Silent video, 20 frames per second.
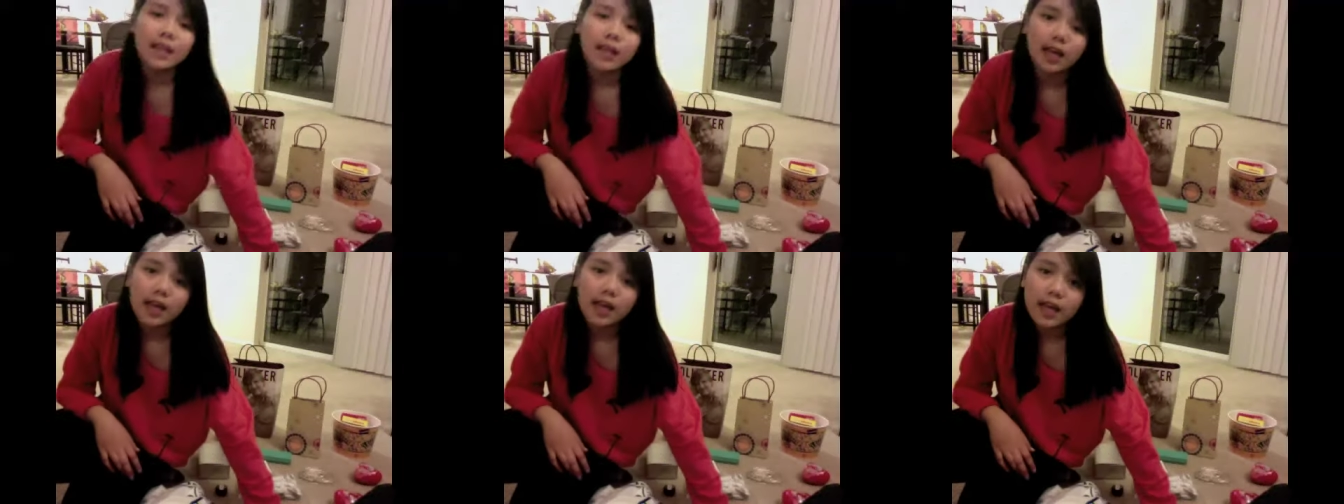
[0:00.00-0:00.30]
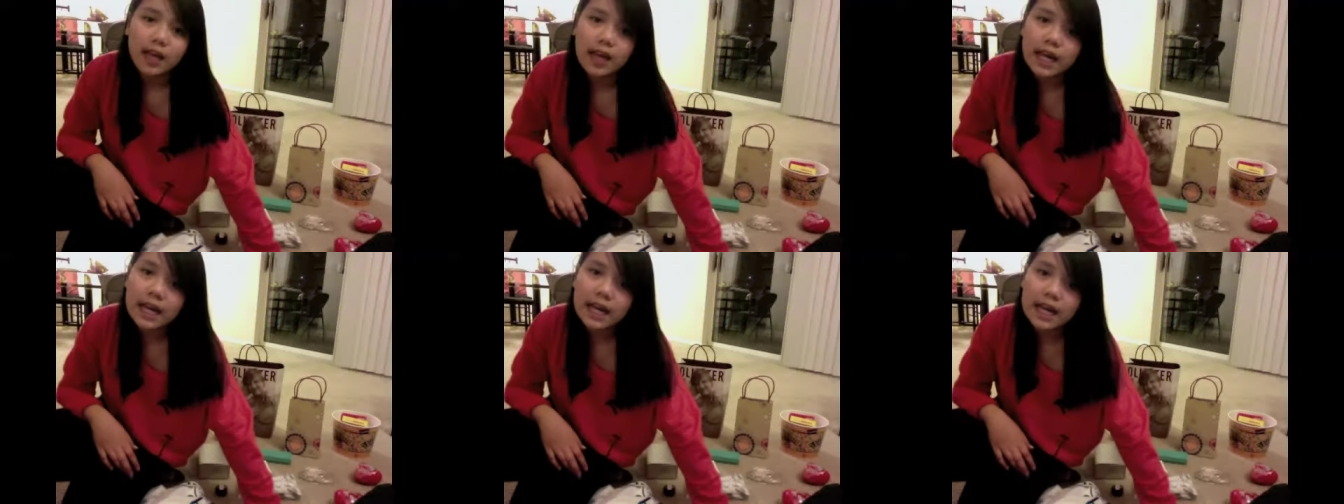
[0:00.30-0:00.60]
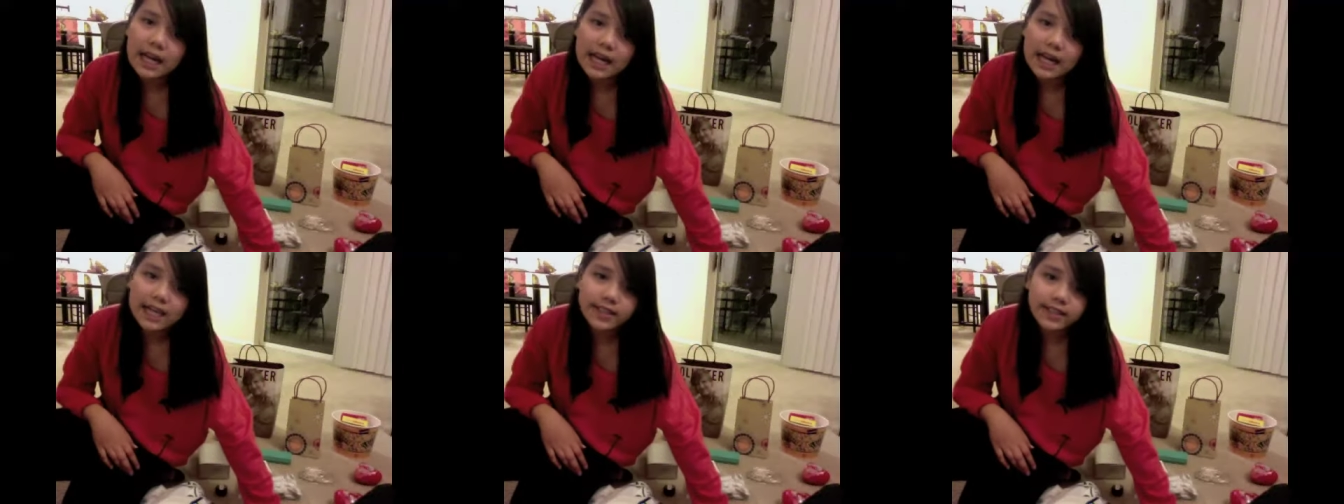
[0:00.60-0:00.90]

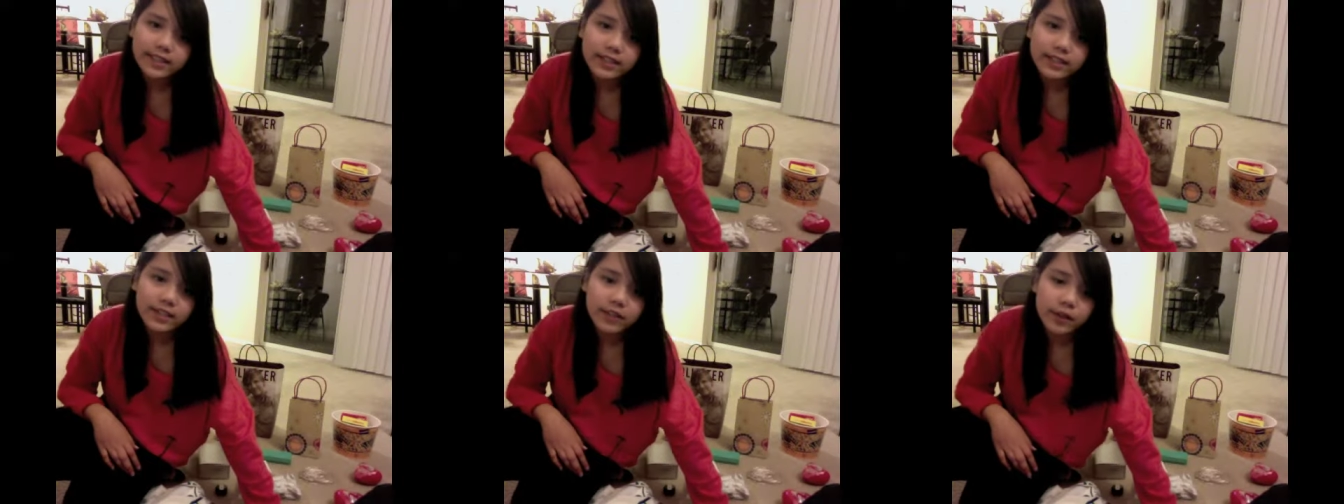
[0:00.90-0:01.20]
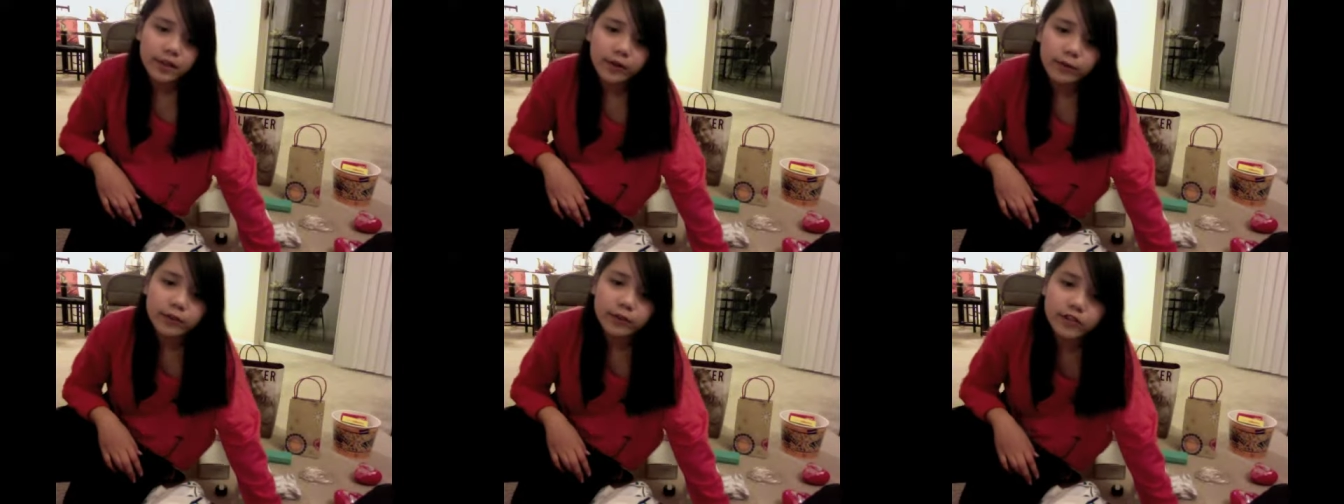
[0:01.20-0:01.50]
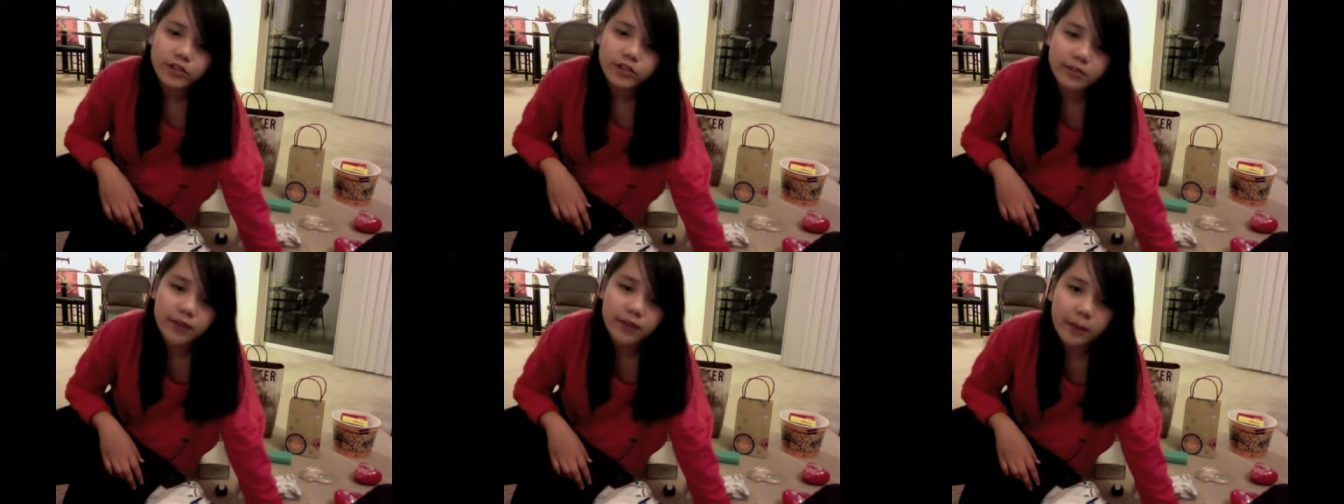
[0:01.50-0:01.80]
Hey guys, so it
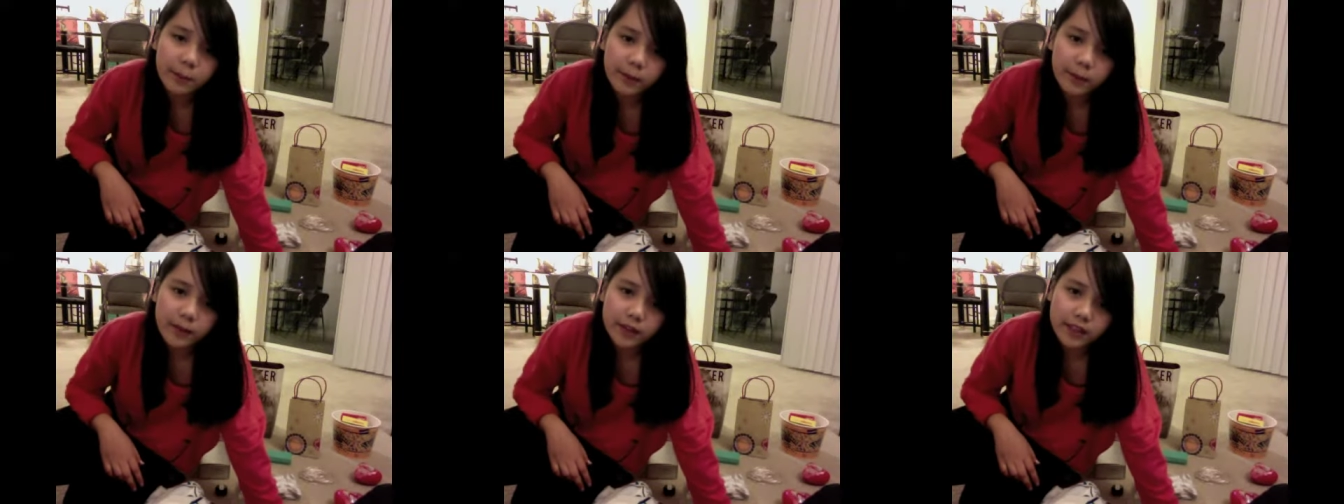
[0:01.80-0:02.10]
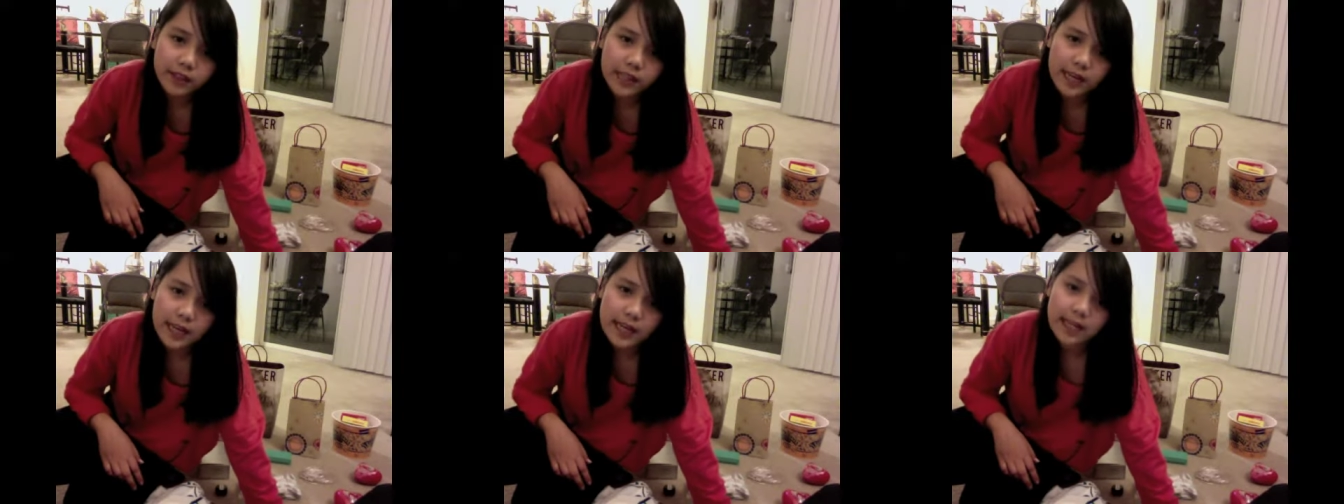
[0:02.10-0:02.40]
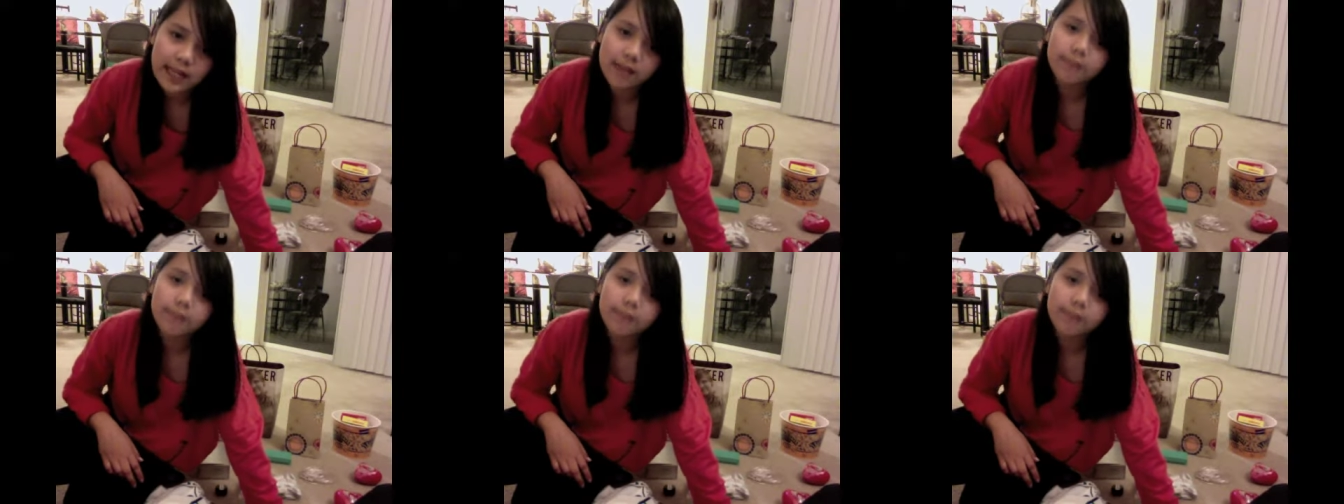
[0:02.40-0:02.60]
was just my birthday and I'm